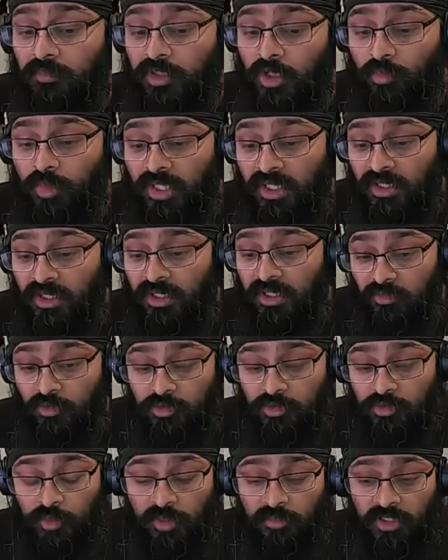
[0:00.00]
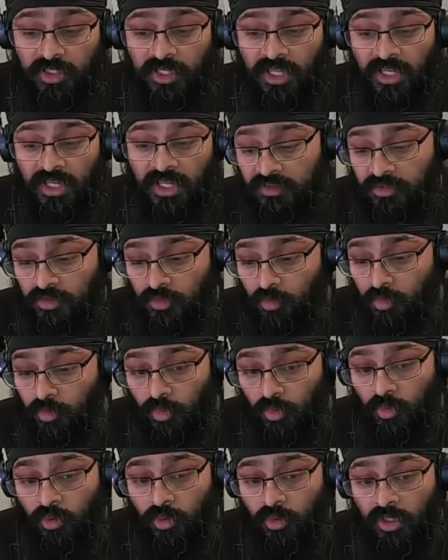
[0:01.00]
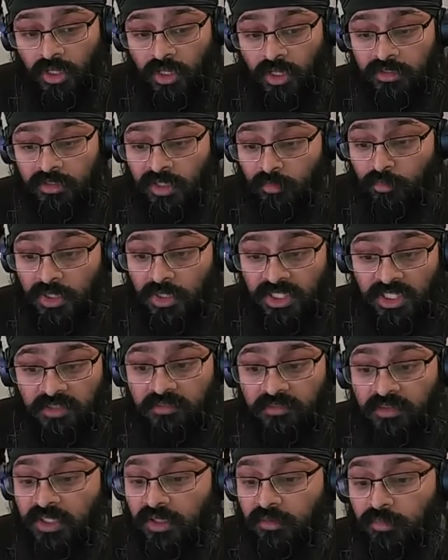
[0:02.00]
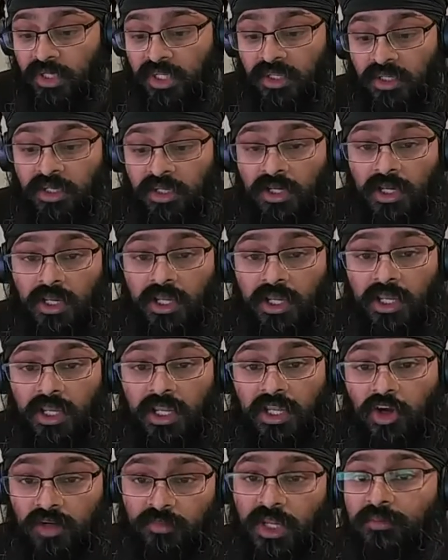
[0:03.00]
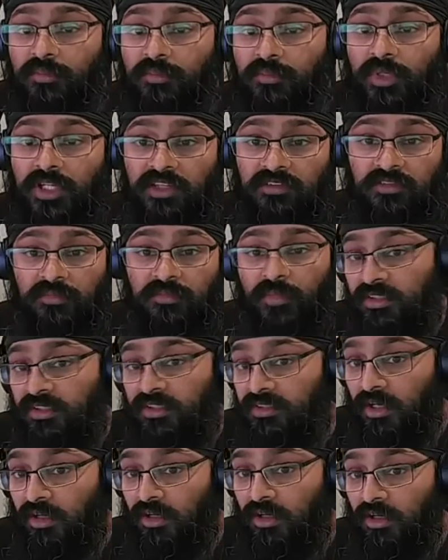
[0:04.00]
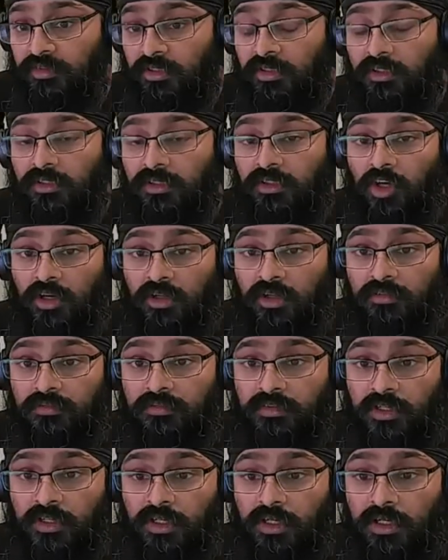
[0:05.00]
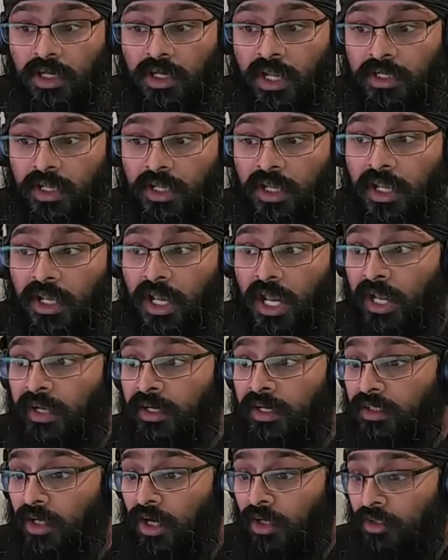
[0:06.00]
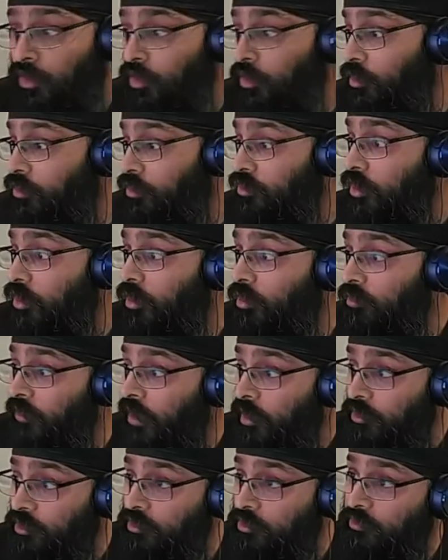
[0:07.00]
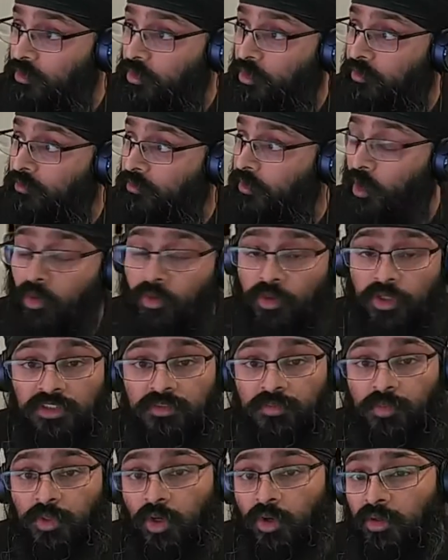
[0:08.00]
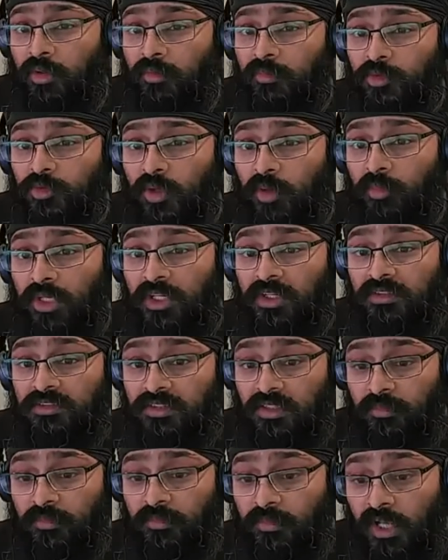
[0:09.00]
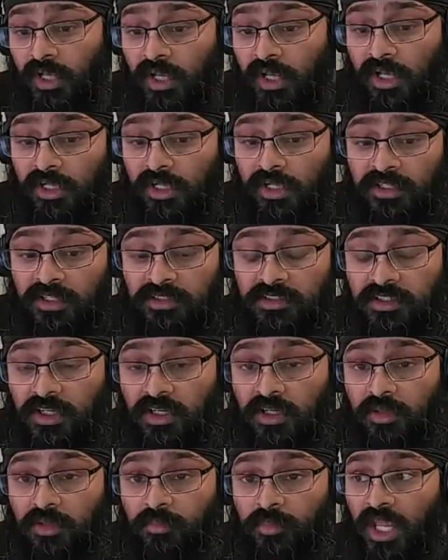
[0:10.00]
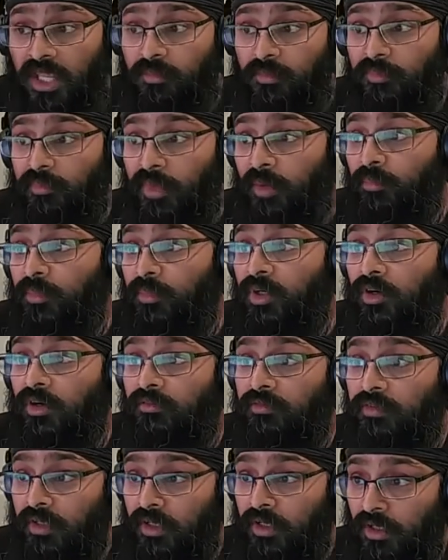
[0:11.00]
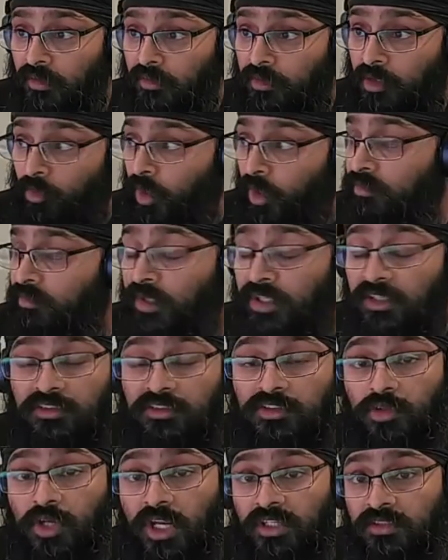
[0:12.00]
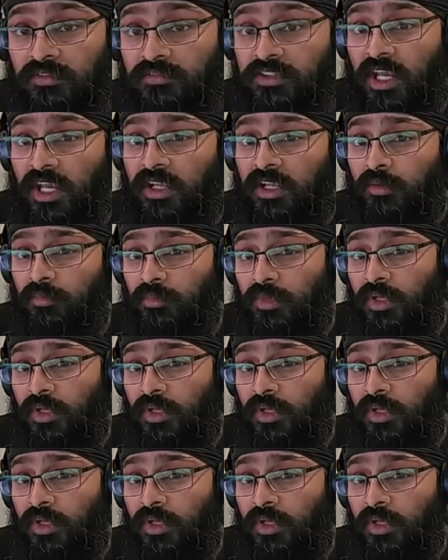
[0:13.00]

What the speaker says: being around those people, getting the support, them believing in me, it kind of made me believe in myself, and kind of and I can also vouch for Fiona's program as well, because last year I became a member of the West Midlands Creative Scale Up.